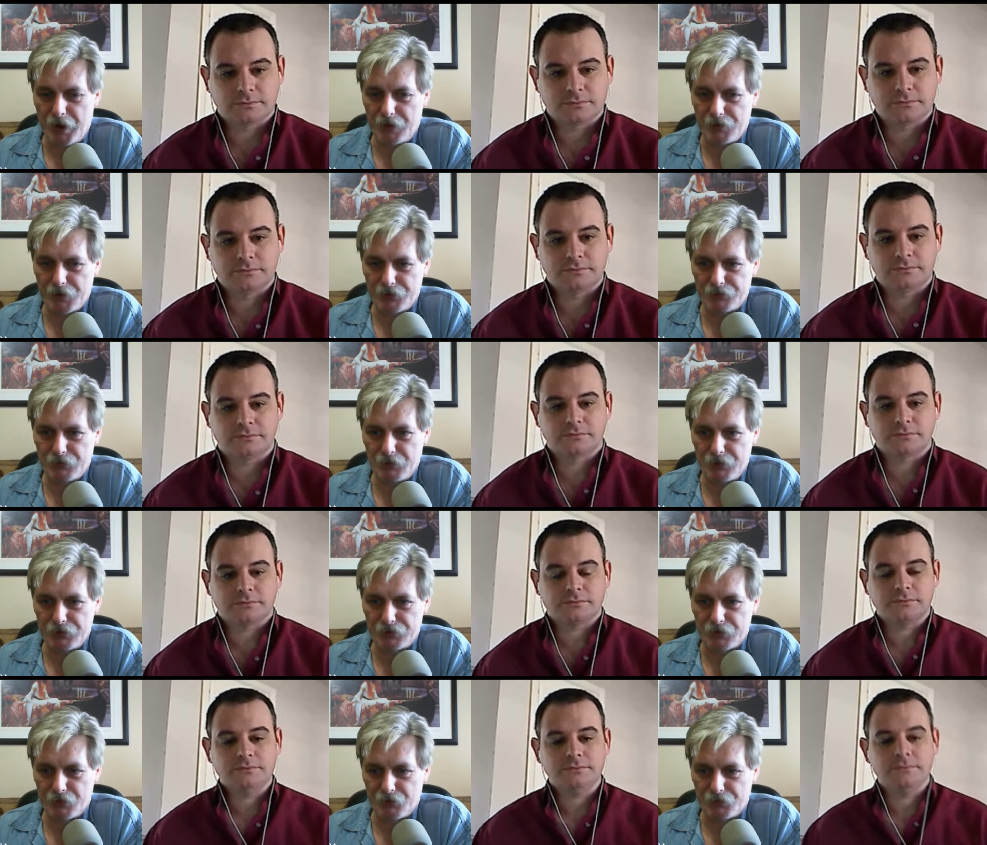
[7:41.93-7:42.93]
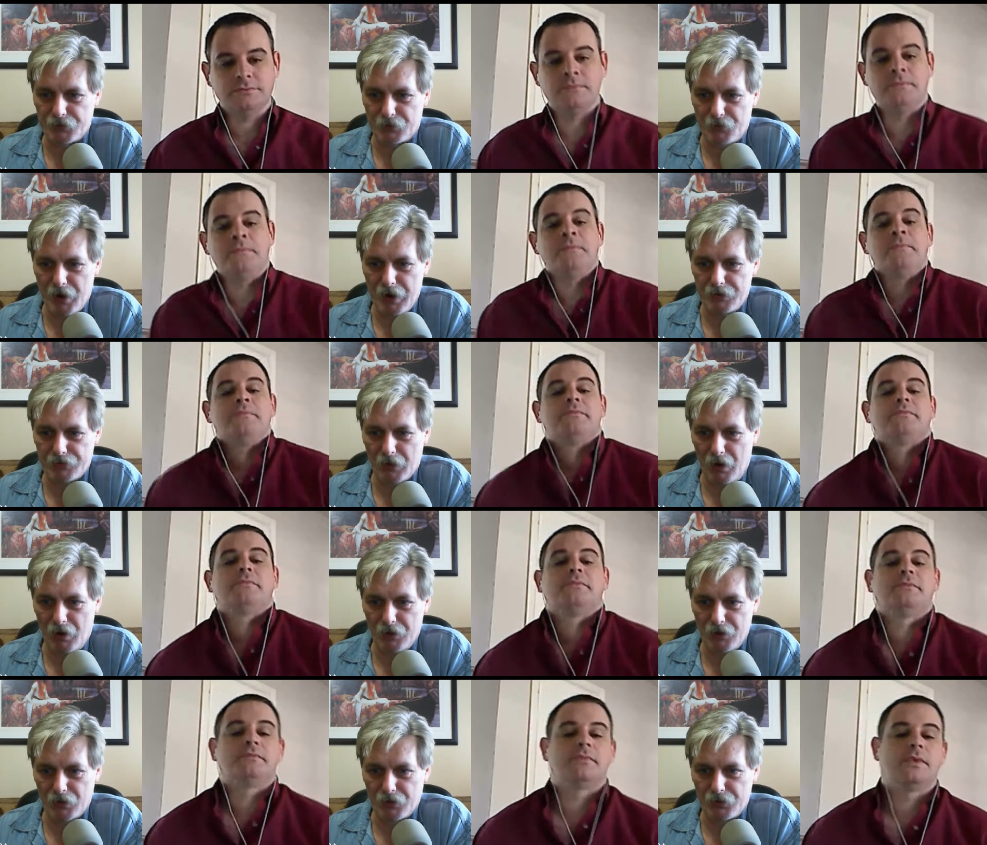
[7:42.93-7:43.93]
Speaker 1: in this to raise, you know,
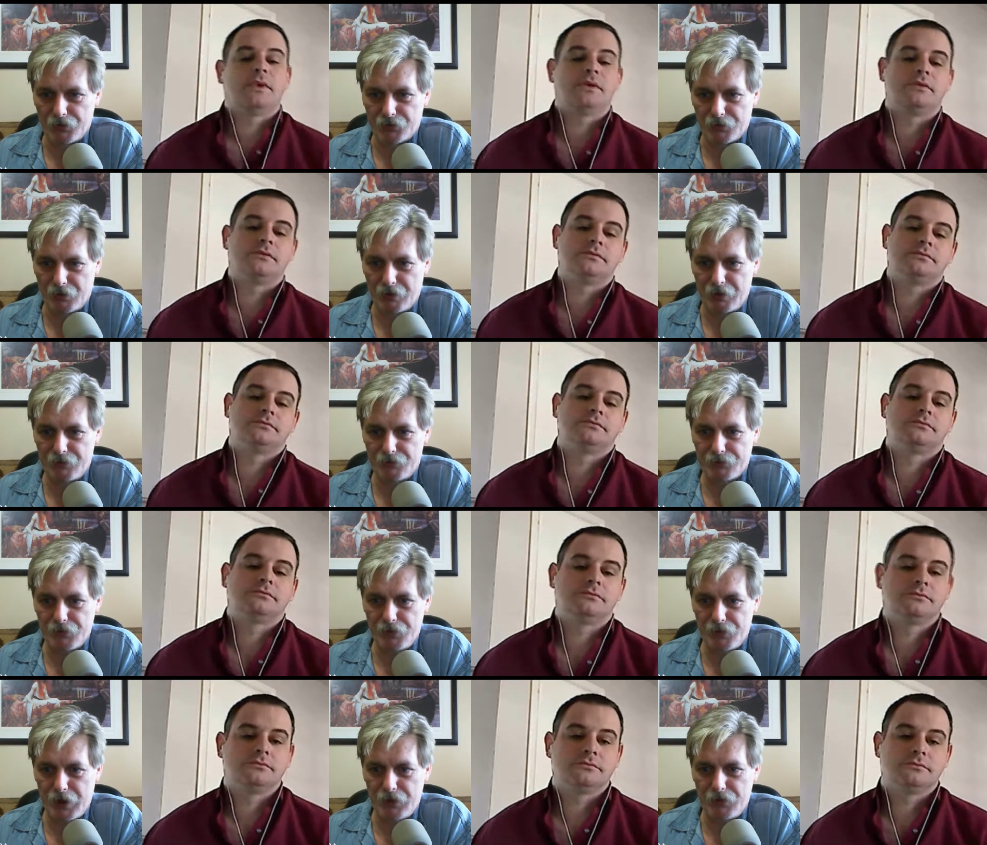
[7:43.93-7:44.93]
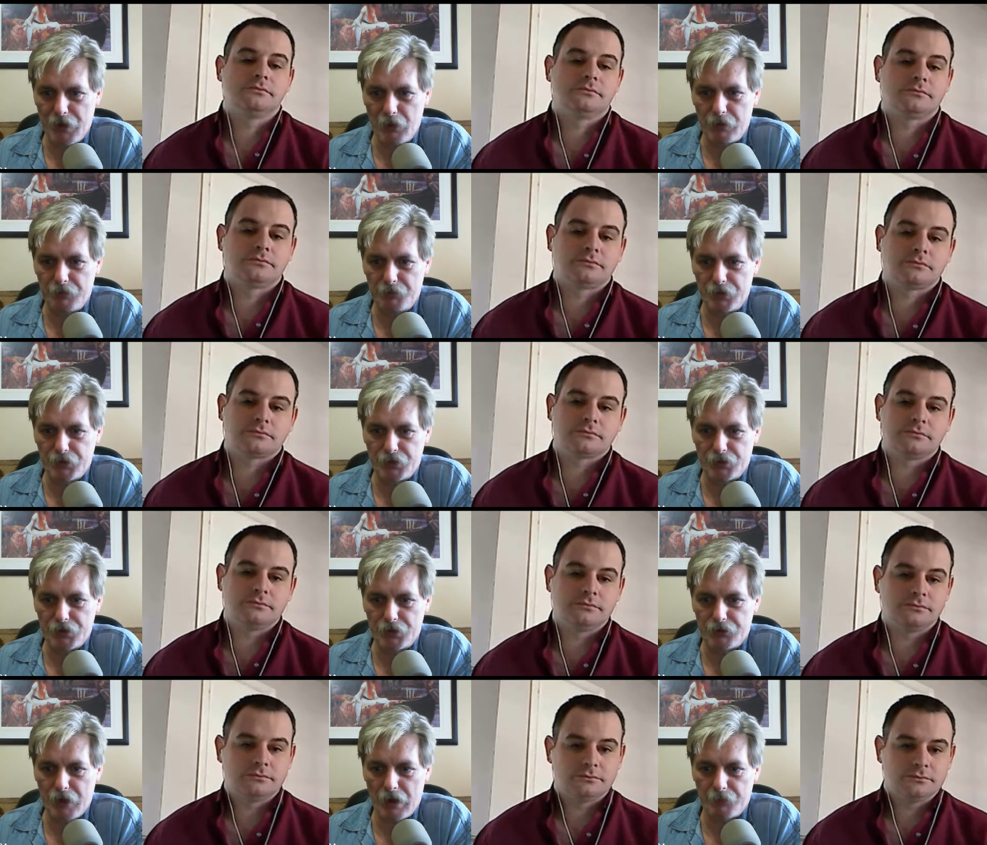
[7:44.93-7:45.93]
concerns, then they wouldn't
Speaker 2: be doing their
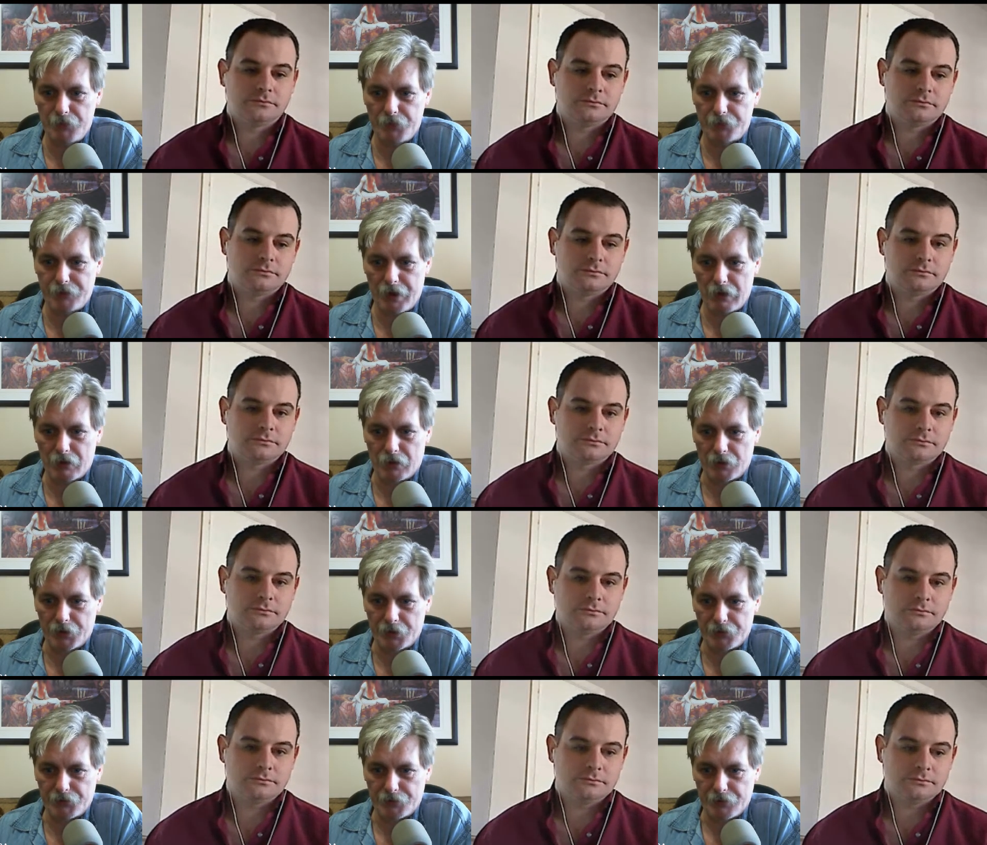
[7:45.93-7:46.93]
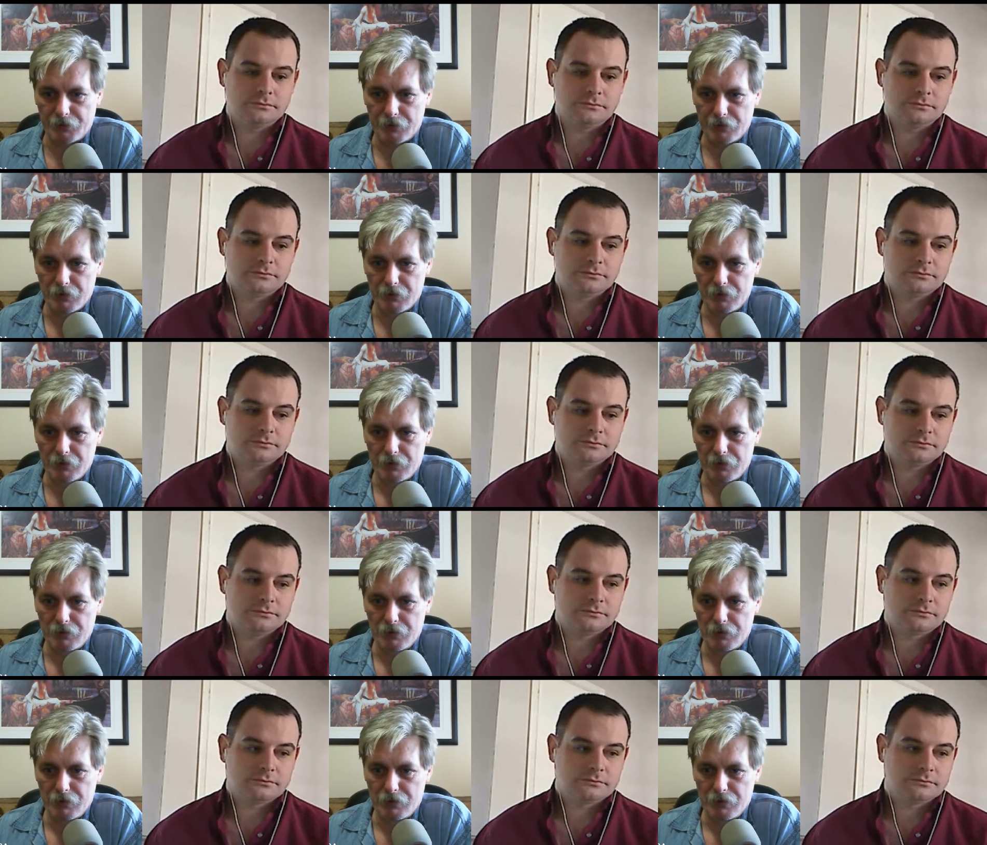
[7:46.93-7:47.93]
job for their shareholders.
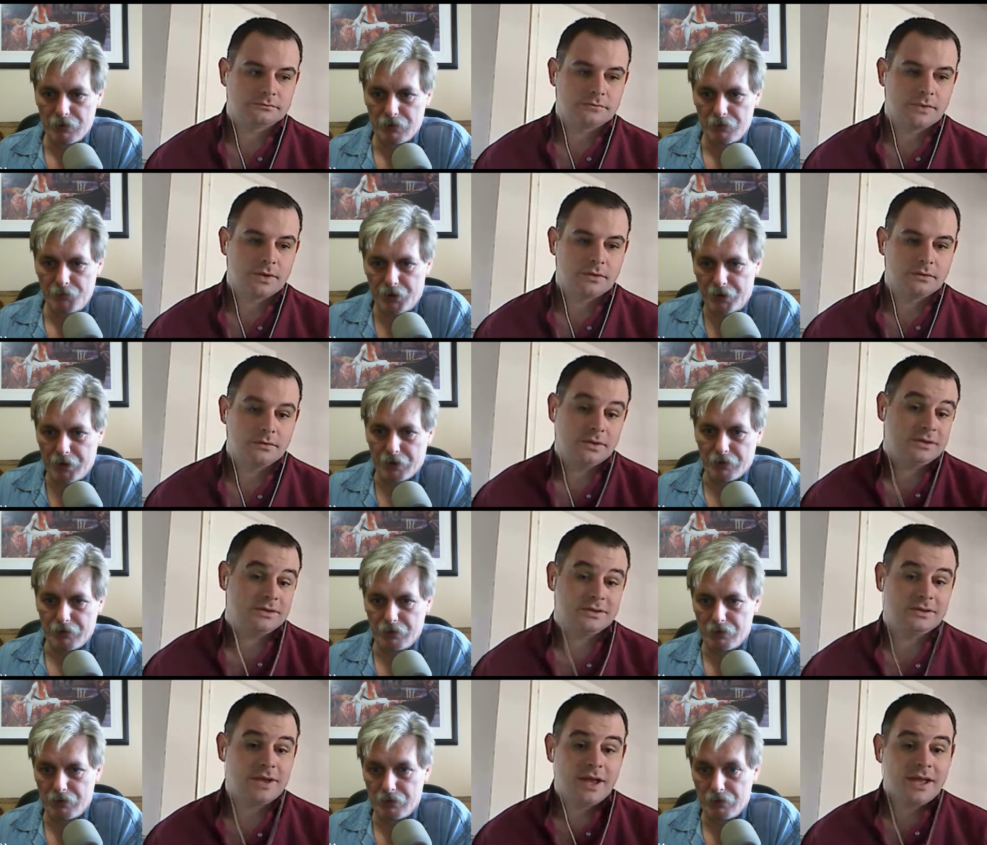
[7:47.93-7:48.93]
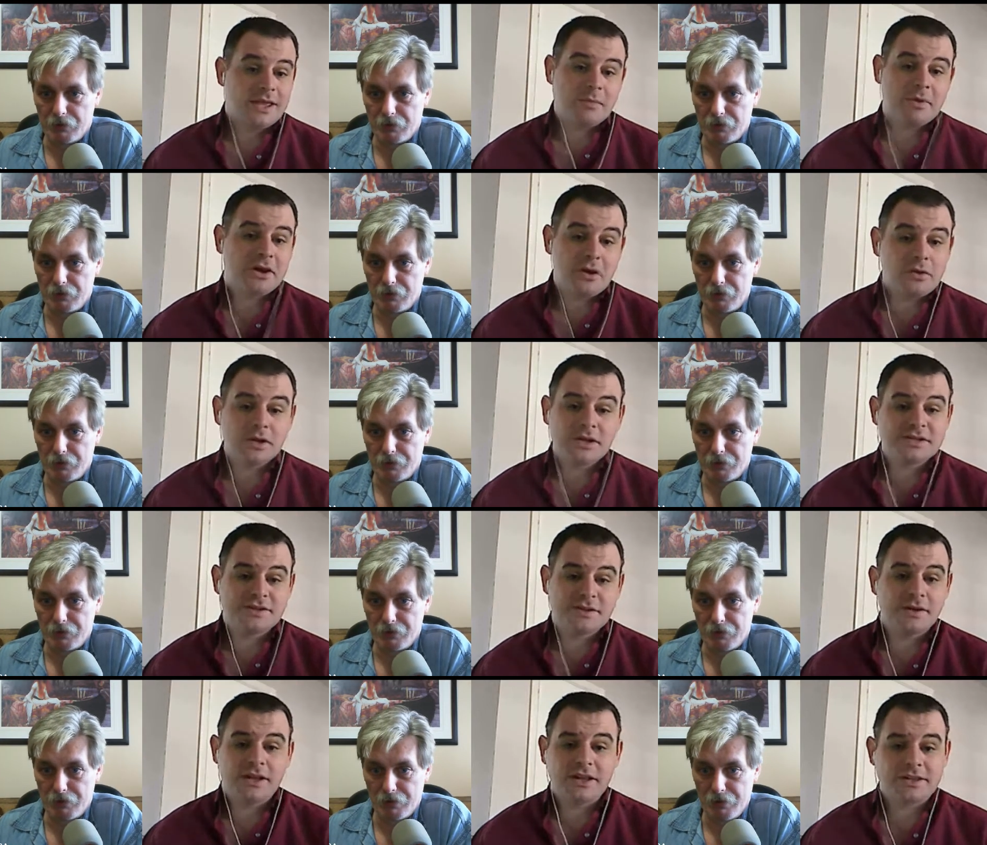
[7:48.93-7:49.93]
Period. Yeah, but Google is
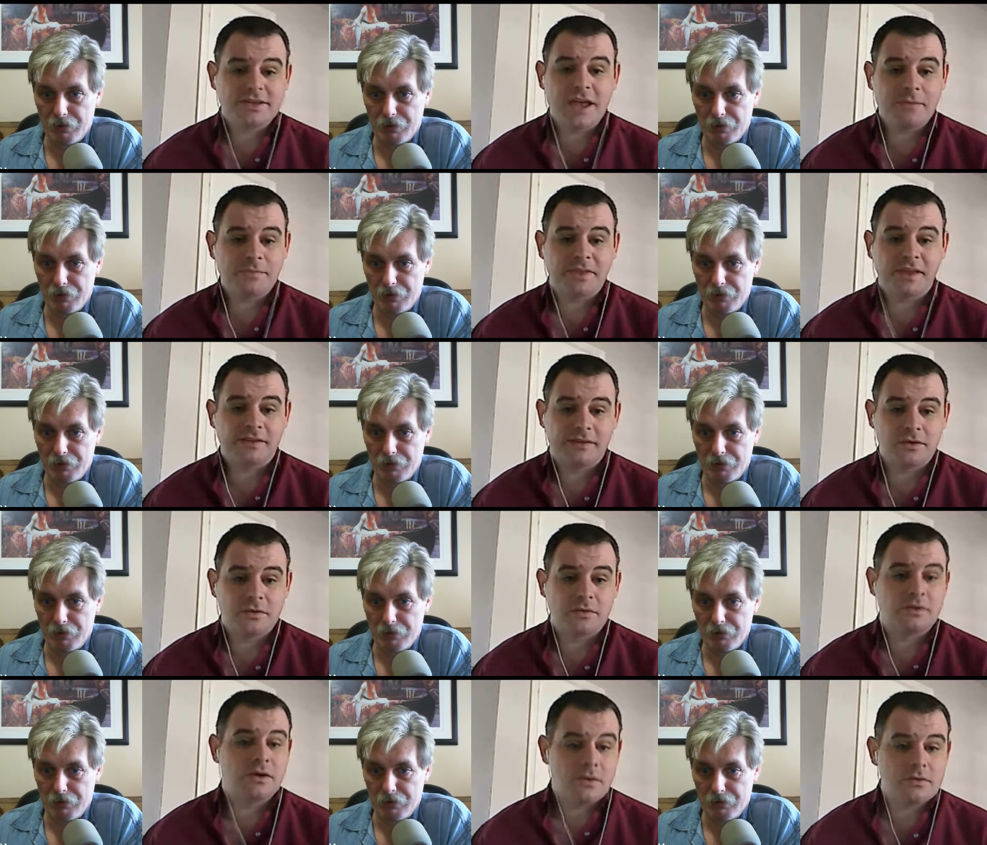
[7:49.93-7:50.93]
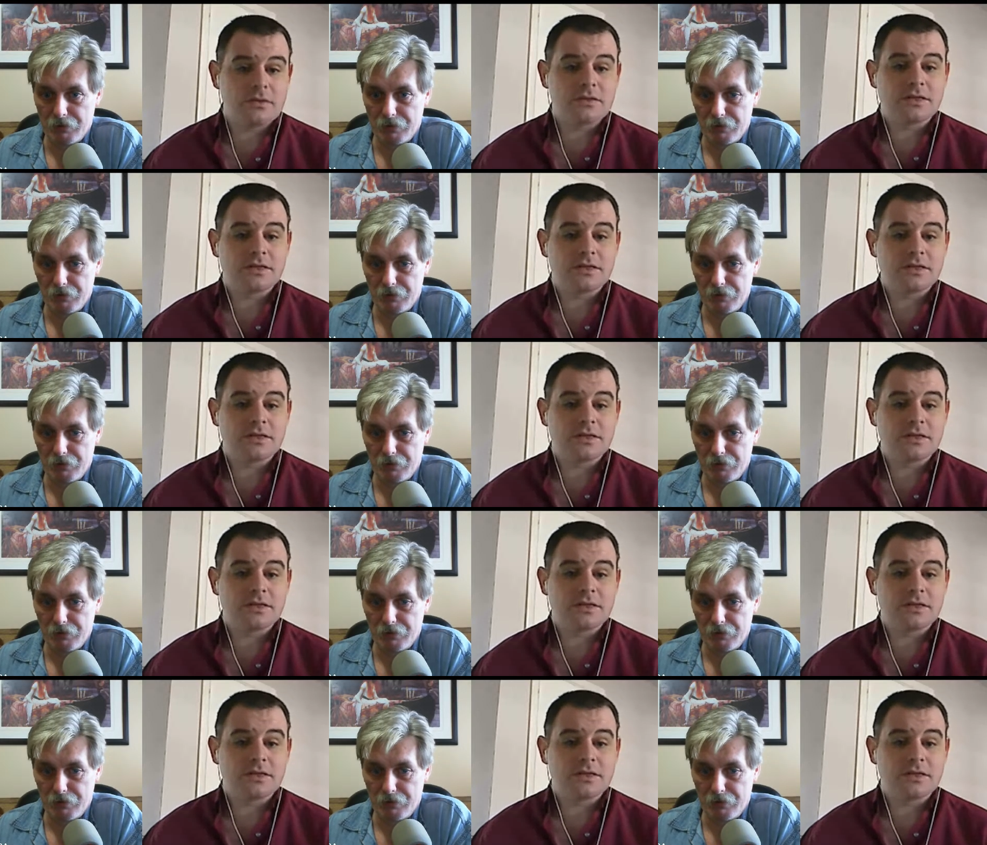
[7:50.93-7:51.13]
doing the same thing, too. Google